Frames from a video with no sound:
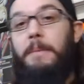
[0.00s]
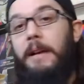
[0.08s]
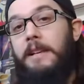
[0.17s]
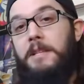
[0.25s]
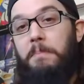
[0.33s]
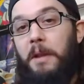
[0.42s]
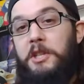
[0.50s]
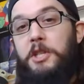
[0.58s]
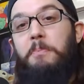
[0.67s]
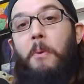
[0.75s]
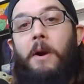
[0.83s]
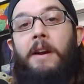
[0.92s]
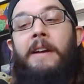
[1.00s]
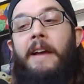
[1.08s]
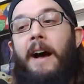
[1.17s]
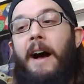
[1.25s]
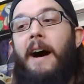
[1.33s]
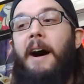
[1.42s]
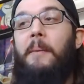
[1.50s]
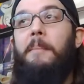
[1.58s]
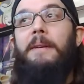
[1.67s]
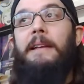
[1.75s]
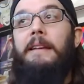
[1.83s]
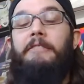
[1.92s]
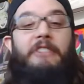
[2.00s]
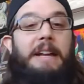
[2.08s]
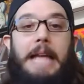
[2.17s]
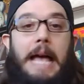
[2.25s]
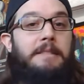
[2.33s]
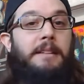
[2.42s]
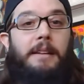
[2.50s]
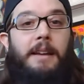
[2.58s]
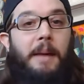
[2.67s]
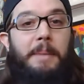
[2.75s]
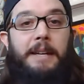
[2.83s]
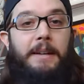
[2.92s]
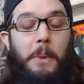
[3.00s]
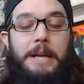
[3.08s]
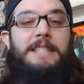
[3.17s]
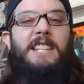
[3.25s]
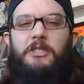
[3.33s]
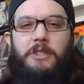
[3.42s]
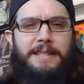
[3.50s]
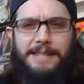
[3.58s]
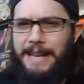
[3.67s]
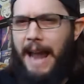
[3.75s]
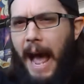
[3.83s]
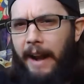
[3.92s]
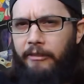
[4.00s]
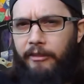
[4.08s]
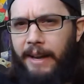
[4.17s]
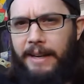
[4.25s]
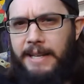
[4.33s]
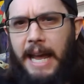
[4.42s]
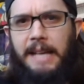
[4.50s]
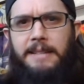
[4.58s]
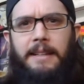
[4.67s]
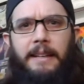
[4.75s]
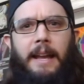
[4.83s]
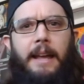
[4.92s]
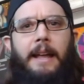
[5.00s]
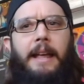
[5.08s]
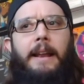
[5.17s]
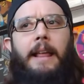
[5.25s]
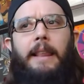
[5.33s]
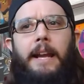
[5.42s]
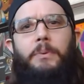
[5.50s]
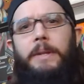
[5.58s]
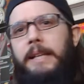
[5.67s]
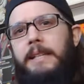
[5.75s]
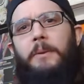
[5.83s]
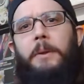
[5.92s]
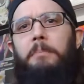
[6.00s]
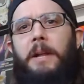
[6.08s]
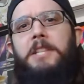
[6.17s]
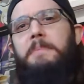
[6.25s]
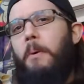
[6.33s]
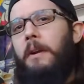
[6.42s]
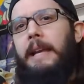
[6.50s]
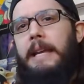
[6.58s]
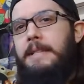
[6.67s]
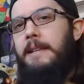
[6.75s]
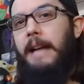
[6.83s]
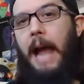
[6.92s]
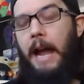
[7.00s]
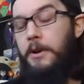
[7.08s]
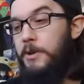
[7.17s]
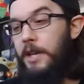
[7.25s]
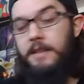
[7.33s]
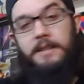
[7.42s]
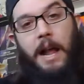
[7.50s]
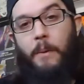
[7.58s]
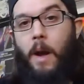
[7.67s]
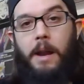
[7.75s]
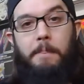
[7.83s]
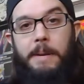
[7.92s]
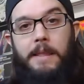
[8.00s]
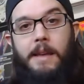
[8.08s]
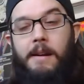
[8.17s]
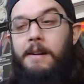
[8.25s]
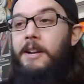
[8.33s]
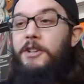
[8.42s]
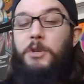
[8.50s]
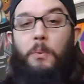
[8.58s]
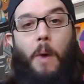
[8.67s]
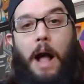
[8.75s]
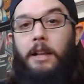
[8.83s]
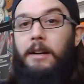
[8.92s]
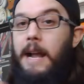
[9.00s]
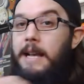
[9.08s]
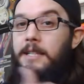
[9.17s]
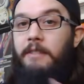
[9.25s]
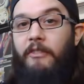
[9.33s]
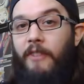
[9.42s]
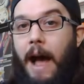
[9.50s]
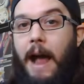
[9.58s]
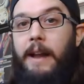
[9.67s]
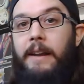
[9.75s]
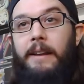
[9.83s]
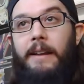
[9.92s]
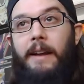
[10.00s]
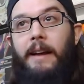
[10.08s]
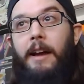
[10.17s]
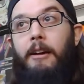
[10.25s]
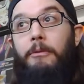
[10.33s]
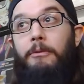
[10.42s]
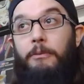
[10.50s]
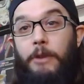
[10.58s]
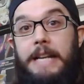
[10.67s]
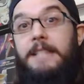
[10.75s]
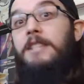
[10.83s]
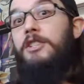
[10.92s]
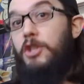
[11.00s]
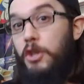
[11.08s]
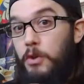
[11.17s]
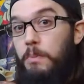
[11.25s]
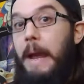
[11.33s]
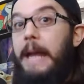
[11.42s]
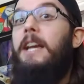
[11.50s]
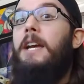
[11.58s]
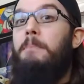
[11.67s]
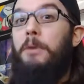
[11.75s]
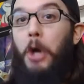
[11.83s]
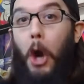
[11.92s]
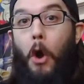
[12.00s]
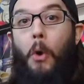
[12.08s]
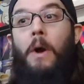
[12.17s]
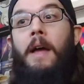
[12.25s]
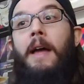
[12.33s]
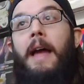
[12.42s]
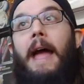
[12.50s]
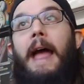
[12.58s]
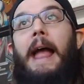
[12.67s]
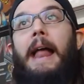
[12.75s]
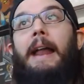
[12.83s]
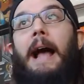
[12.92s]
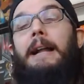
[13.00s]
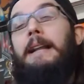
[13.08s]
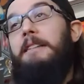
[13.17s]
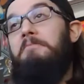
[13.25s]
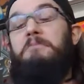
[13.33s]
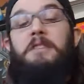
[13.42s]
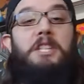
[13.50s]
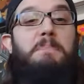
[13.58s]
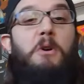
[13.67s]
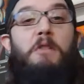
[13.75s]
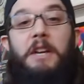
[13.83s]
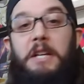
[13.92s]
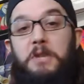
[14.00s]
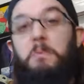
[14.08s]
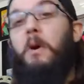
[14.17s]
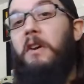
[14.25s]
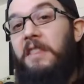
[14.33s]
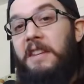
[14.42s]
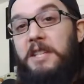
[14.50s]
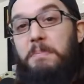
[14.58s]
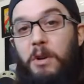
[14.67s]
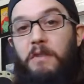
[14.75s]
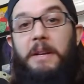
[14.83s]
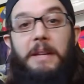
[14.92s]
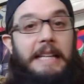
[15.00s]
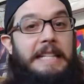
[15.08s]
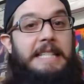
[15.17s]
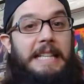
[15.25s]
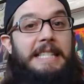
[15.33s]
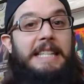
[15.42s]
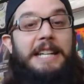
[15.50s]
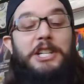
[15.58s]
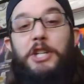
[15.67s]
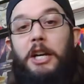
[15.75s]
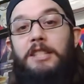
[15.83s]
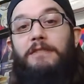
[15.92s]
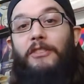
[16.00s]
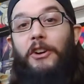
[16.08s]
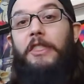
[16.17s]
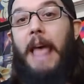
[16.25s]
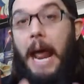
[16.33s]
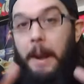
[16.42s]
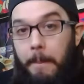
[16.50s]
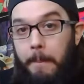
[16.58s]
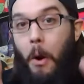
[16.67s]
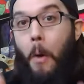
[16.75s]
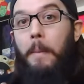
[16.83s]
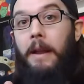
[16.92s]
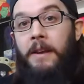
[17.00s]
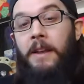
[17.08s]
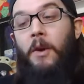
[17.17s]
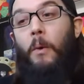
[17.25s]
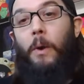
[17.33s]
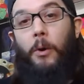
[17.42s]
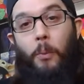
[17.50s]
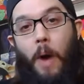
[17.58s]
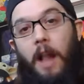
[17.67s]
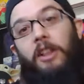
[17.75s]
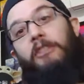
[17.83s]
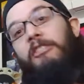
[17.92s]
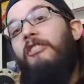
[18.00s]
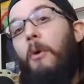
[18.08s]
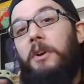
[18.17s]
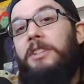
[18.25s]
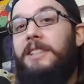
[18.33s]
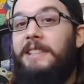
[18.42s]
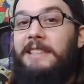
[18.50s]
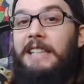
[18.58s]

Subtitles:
as Bloodsport. Fantastic. I mean, when is Idris not fantastic? And I liked what they did with Bloodsport. Like, he's a guy who does not want to be there, so Waller has to find a reason to make him go. And this movie is worth this movie existing just for that moment where Waller forces